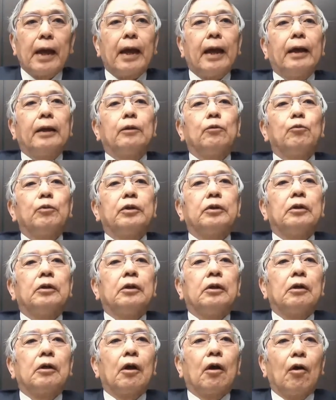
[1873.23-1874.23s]
and will
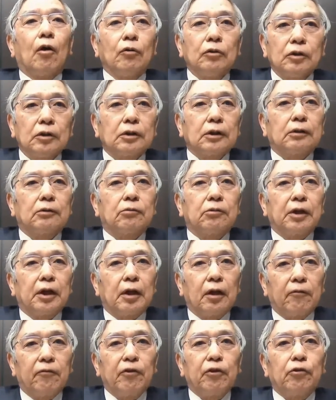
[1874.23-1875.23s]
constantly
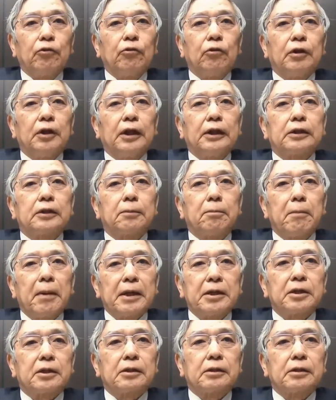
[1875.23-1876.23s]
review its
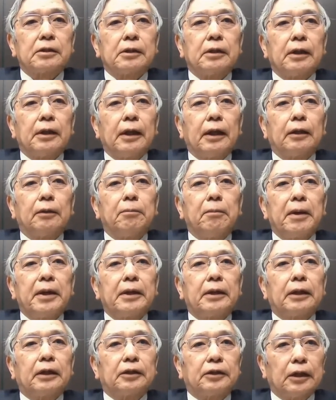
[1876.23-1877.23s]
measures and
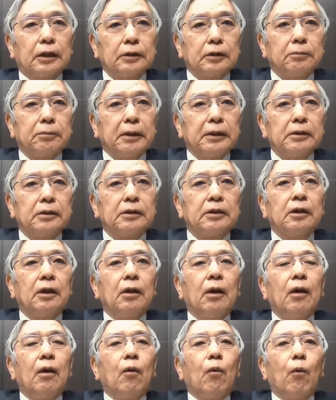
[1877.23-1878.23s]
make adjustments
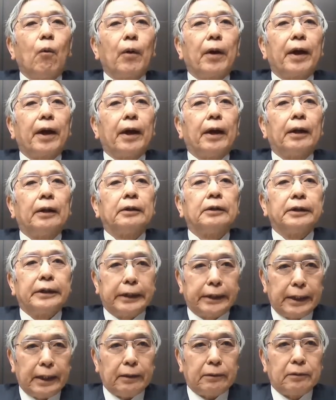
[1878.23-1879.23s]
where
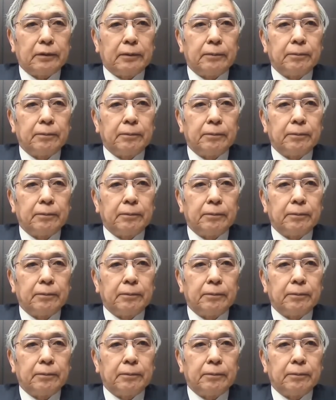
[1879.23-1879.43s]
needed.